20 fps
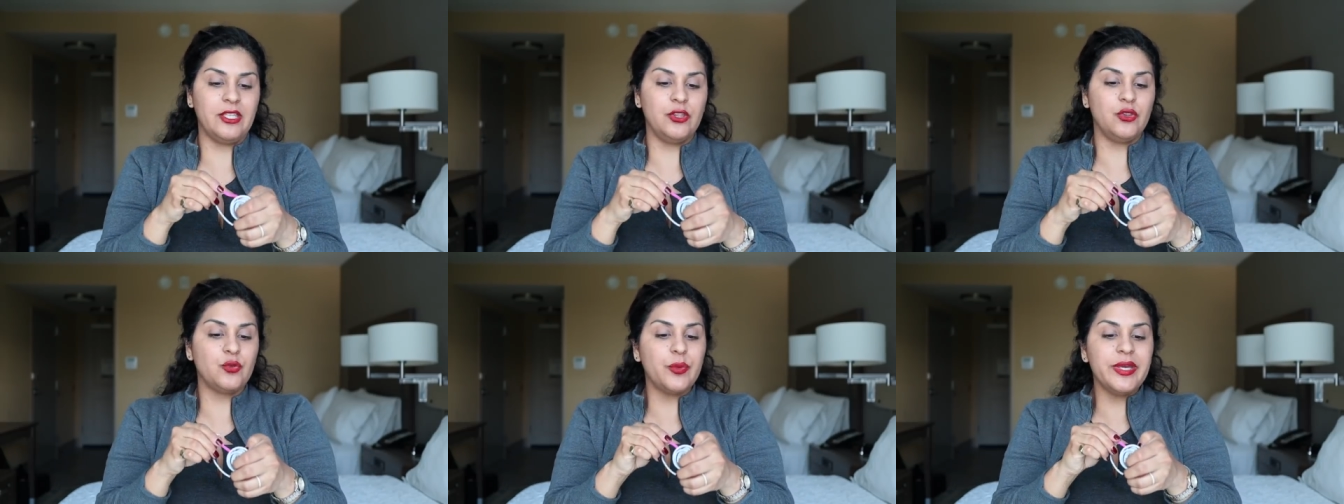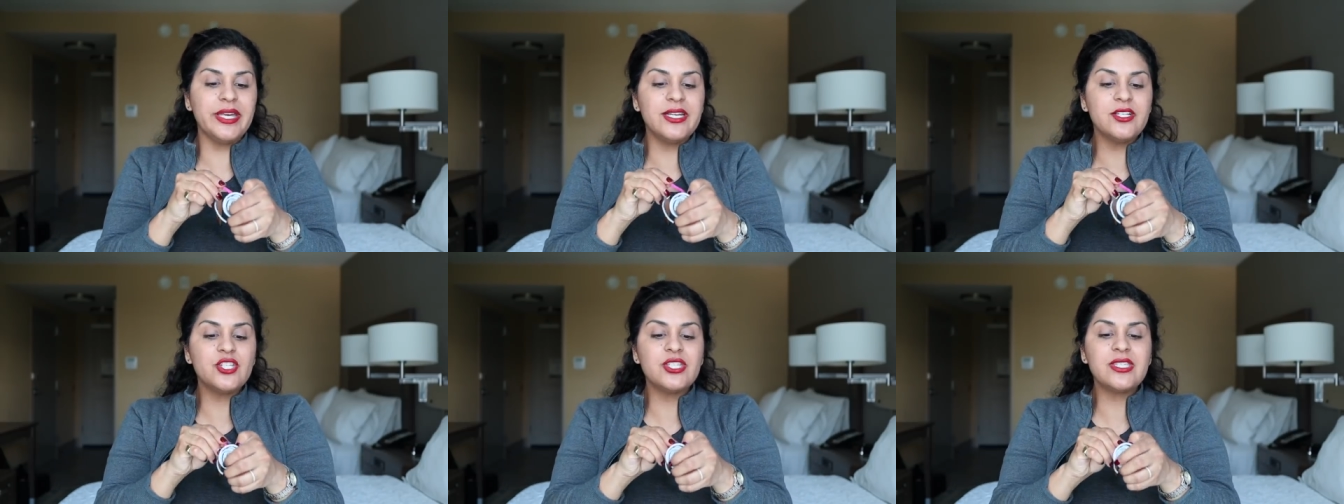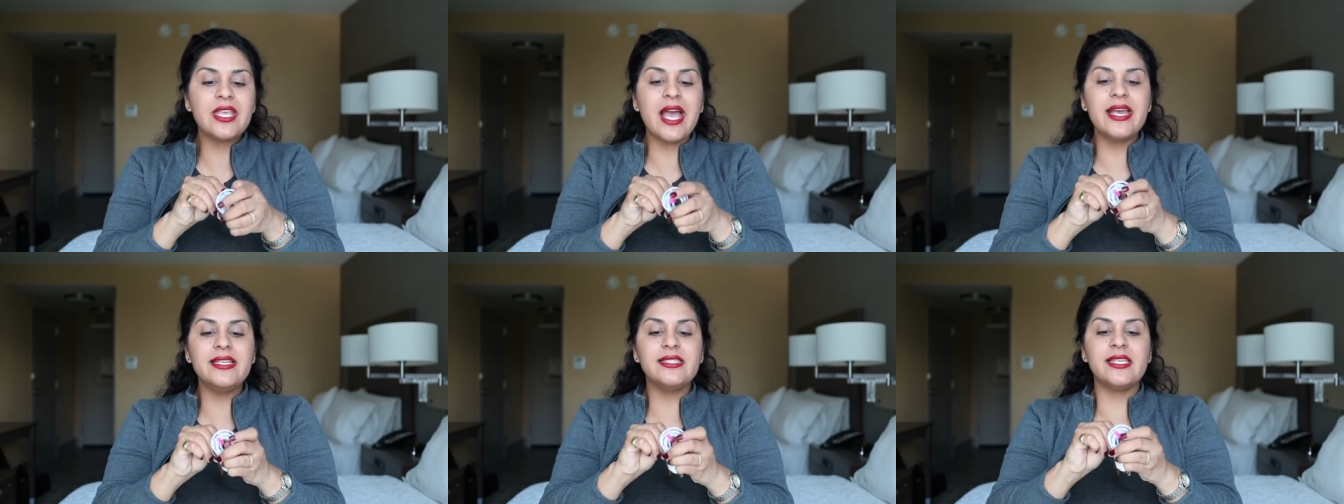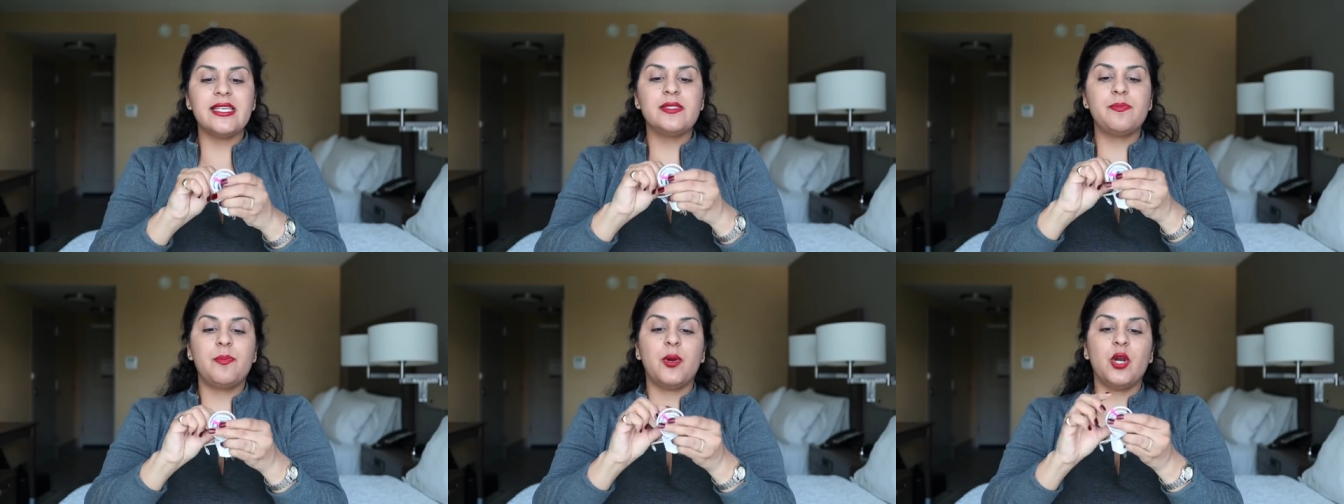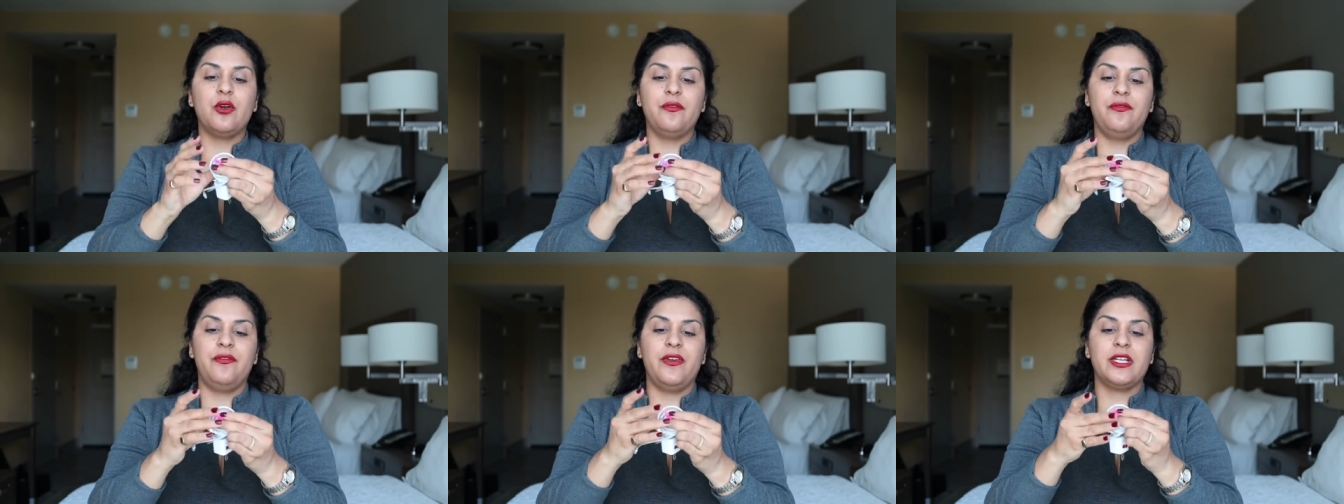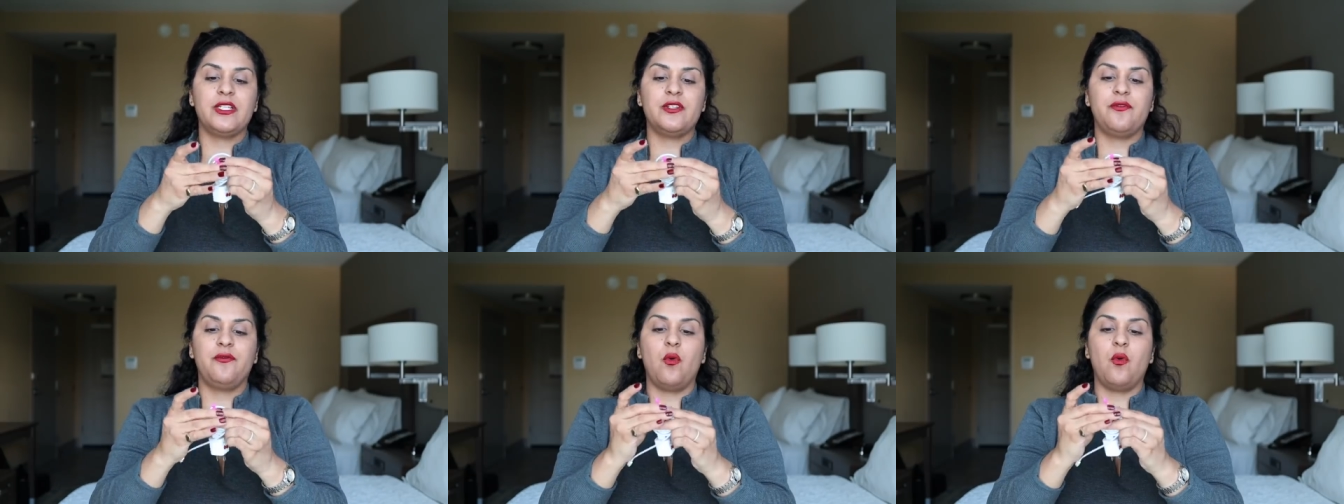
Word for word: The three inch size is perfect